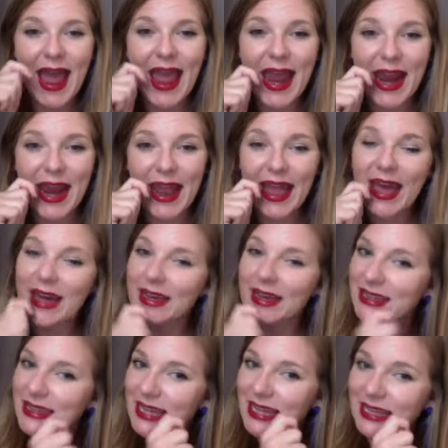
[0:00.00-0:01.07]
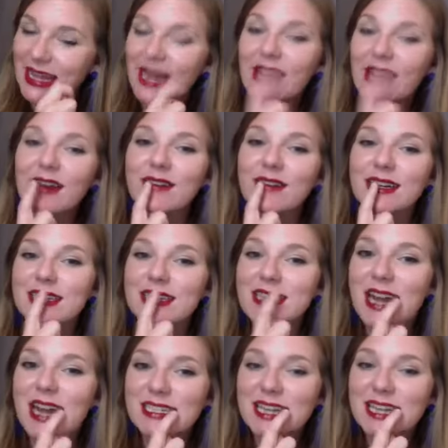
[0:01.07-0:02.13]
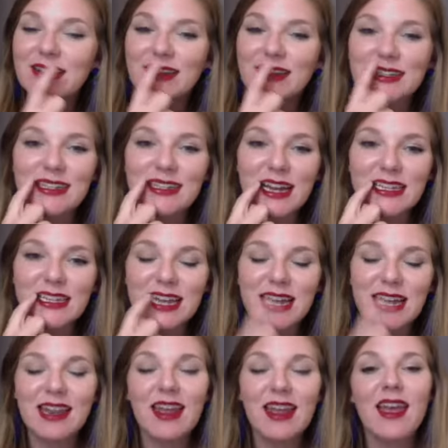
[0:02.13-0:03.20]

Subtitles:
here you go, thin layer, one direction, one direction.